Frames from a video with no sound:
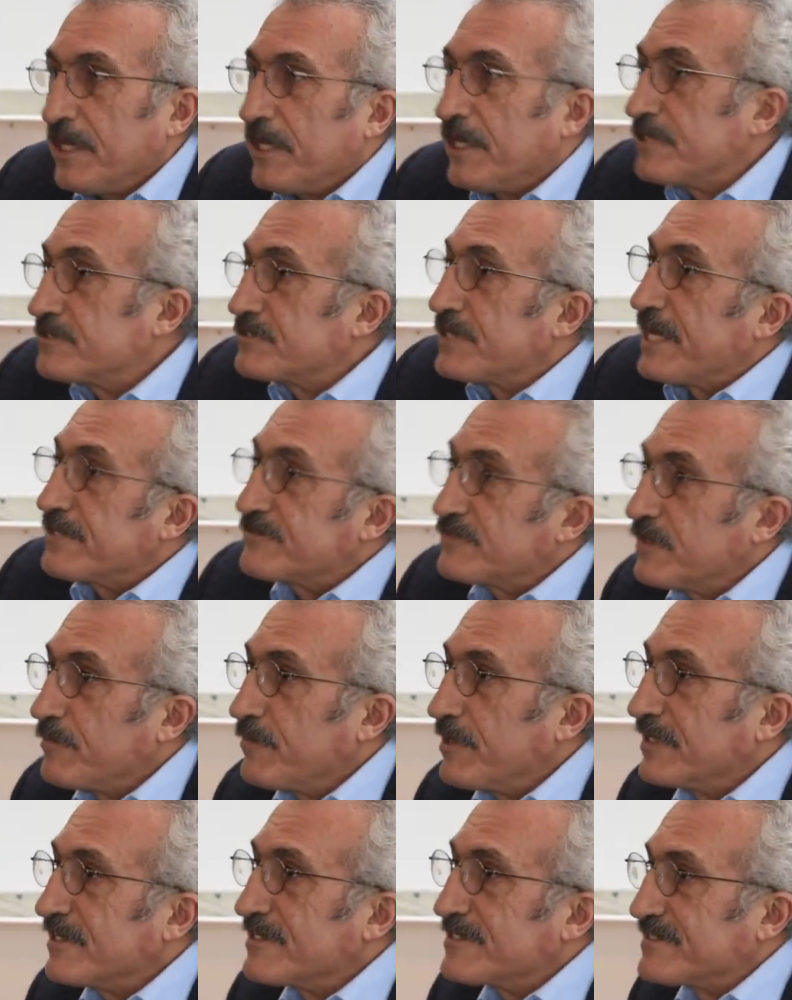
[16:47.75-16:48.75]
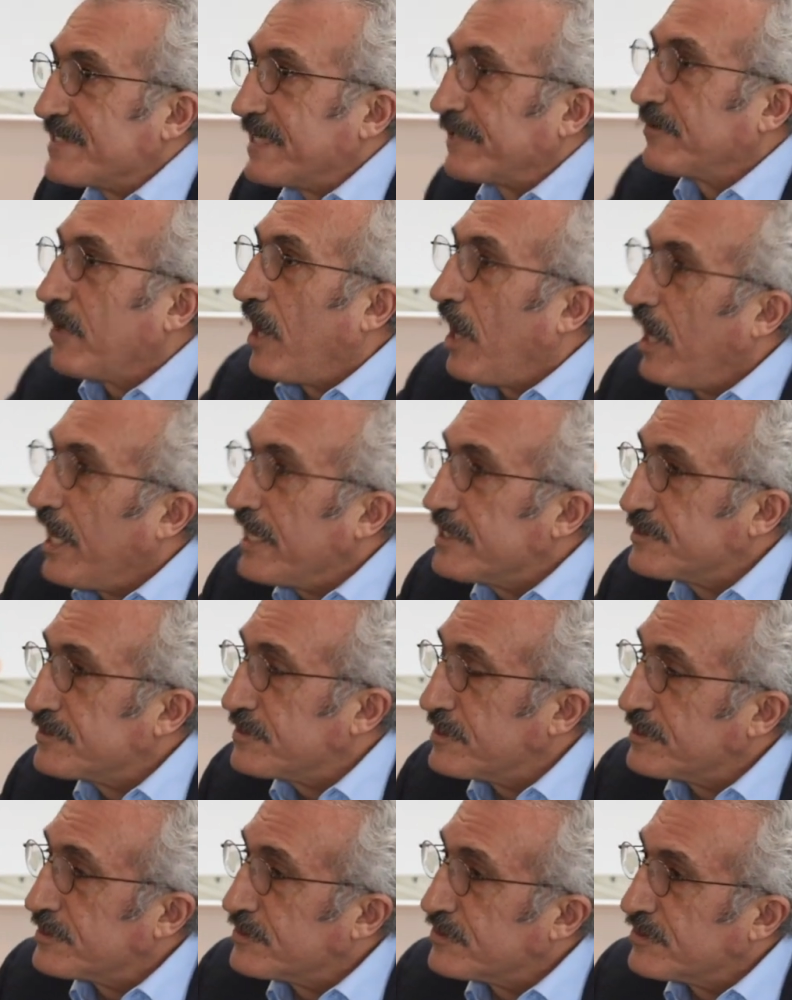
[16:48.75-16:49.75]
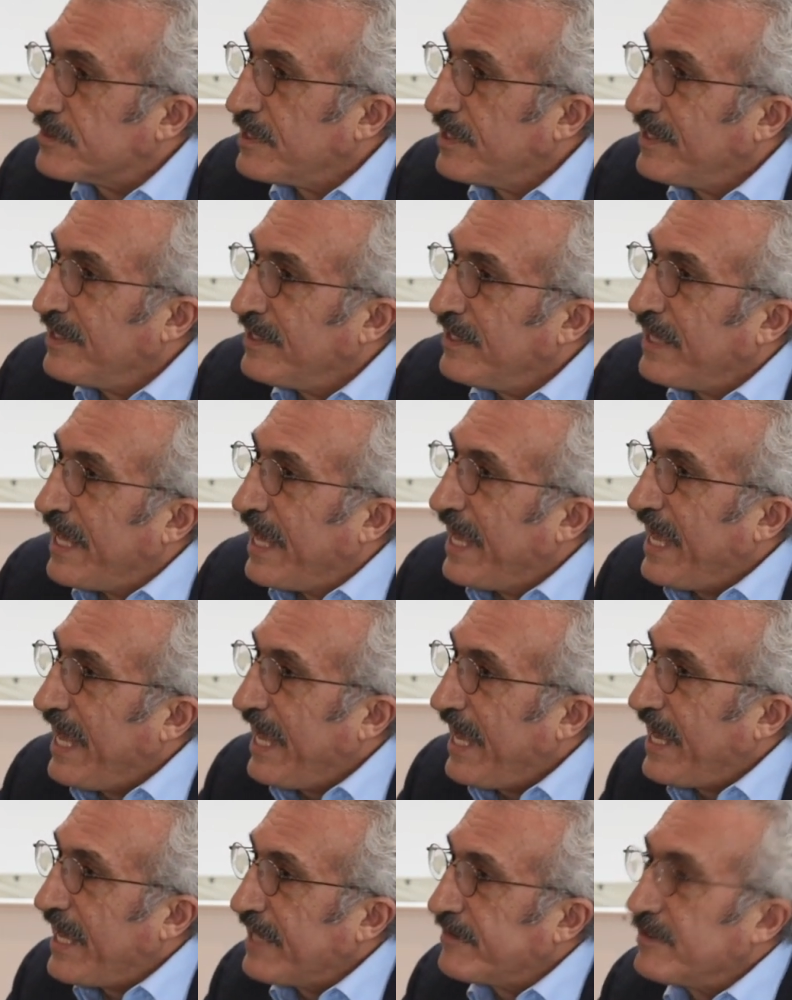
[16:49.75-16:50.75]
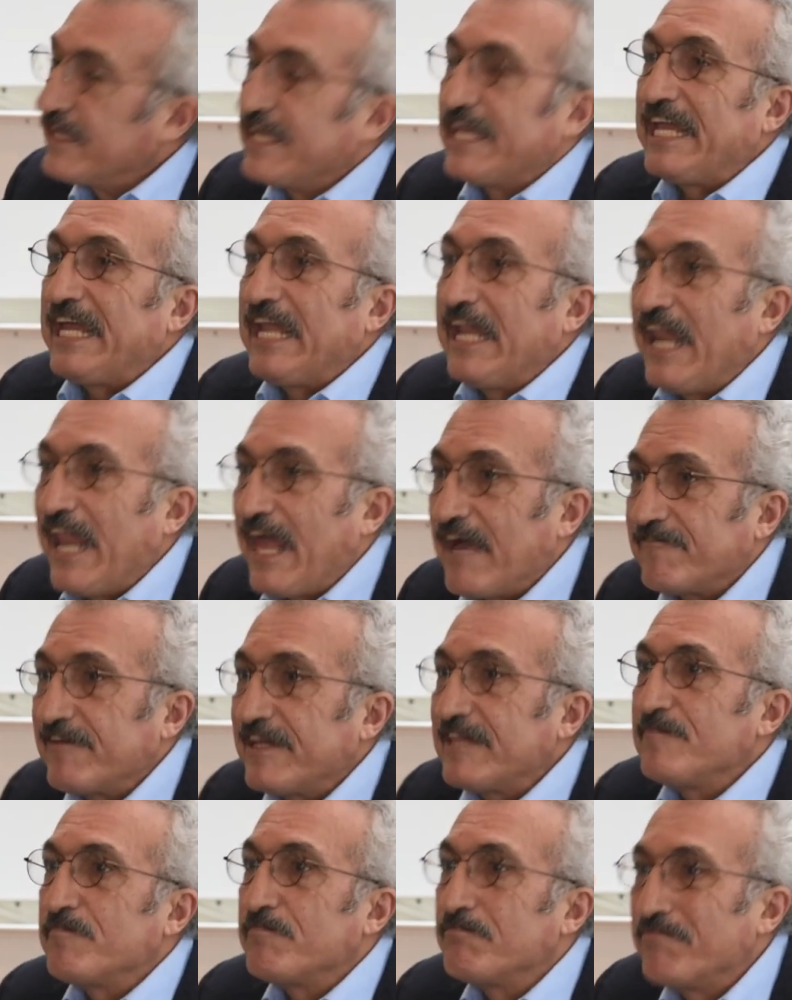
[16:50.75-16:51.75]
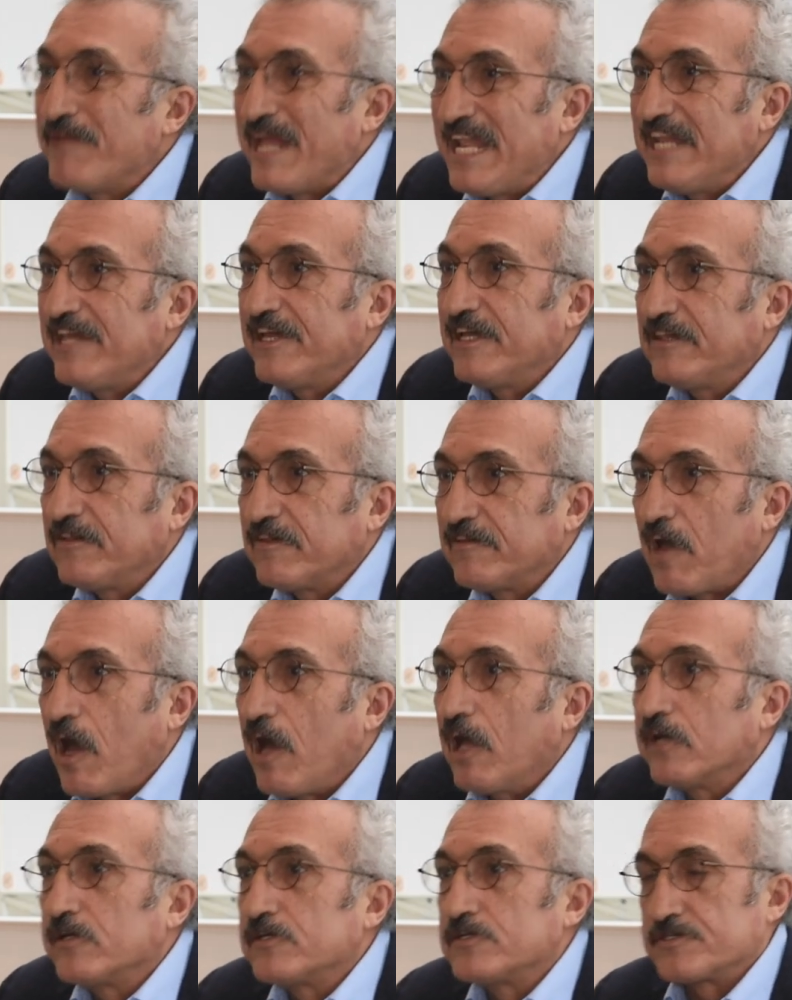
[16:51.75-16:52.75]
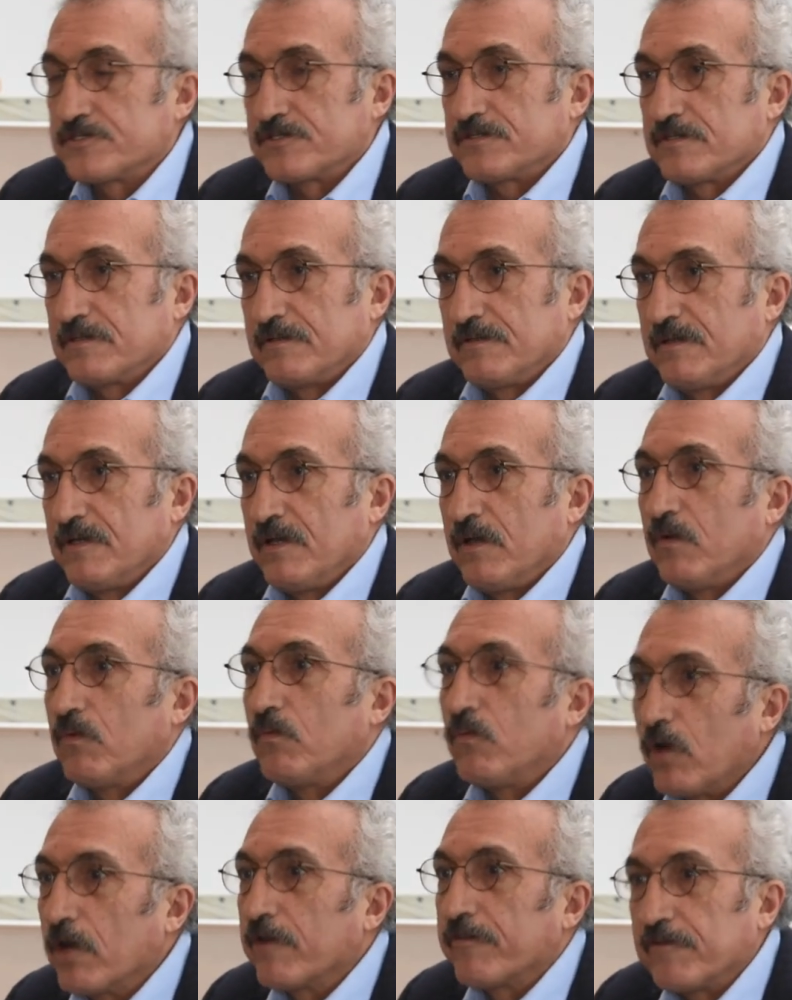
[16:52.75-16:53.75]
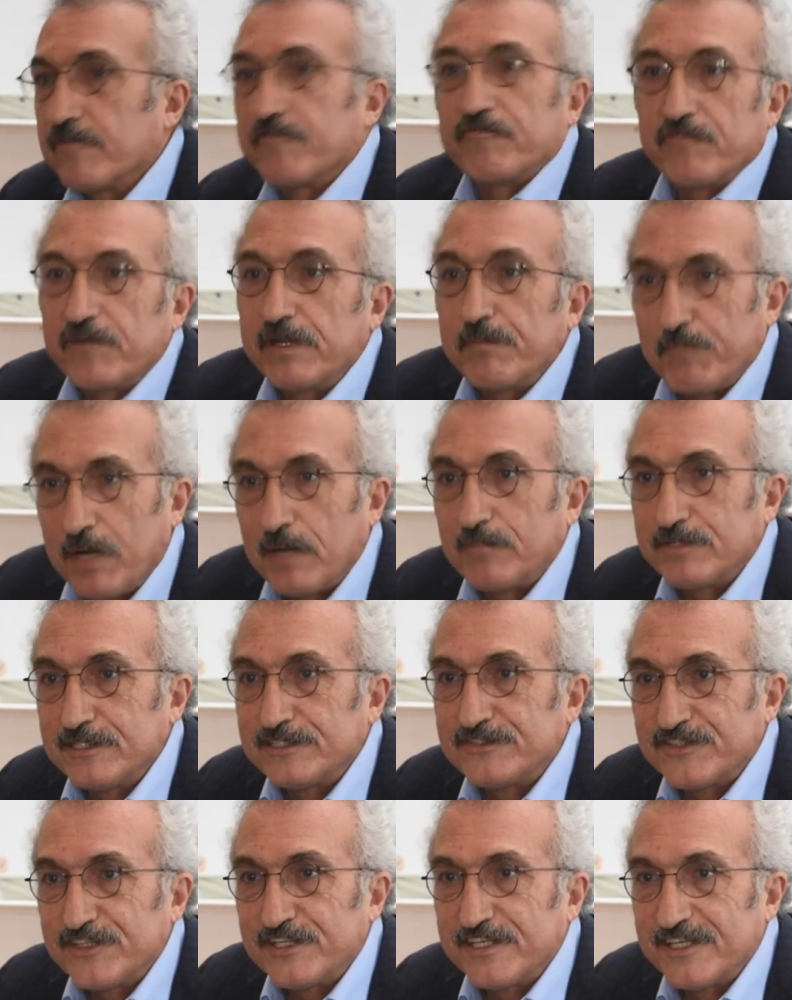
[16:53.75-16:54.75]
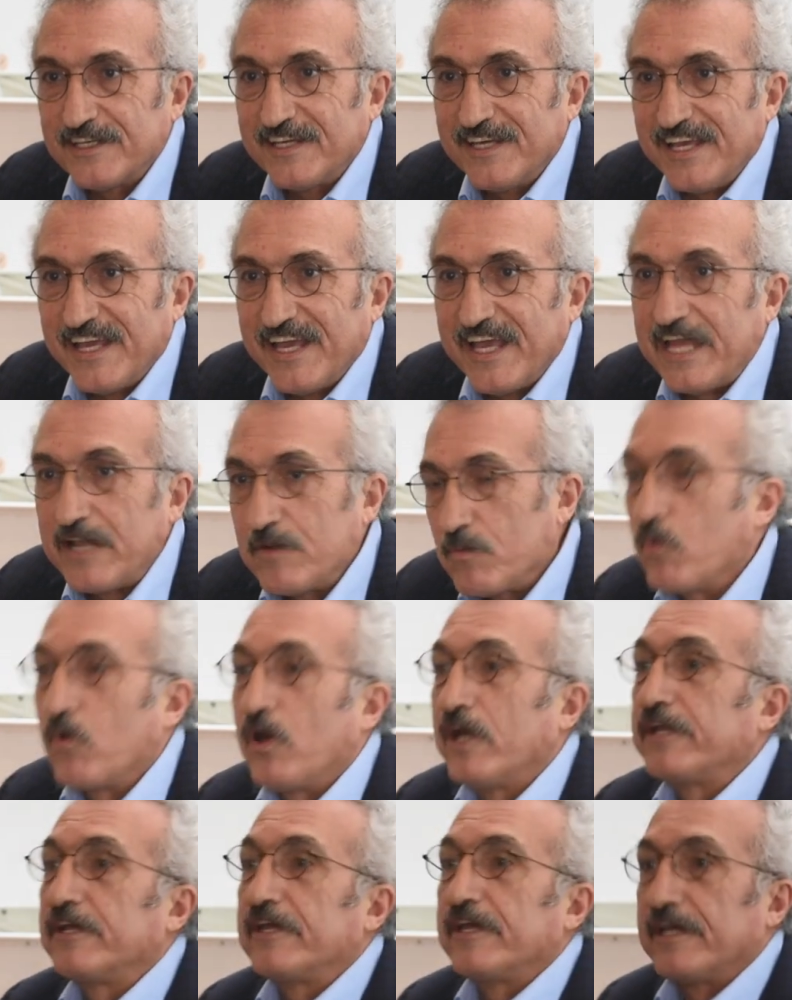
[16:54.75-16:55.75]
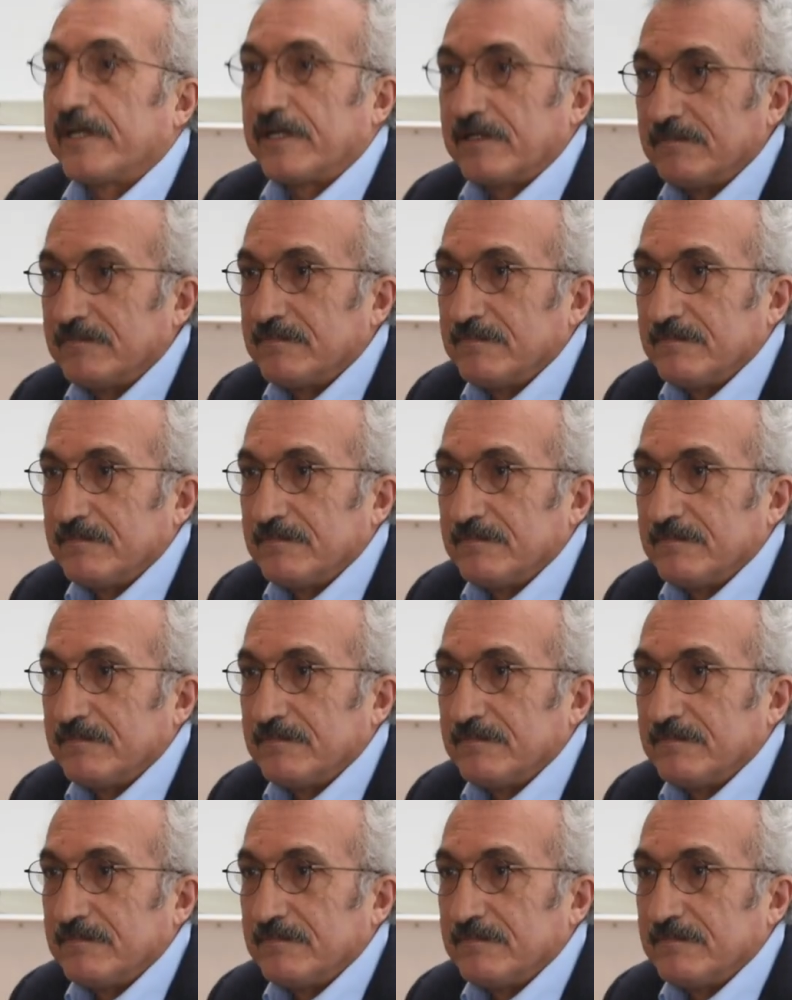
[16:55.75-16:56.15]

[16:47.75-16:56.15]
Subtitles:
His estimate is that ISIS had $11 billion worth of free publicity in 1 year.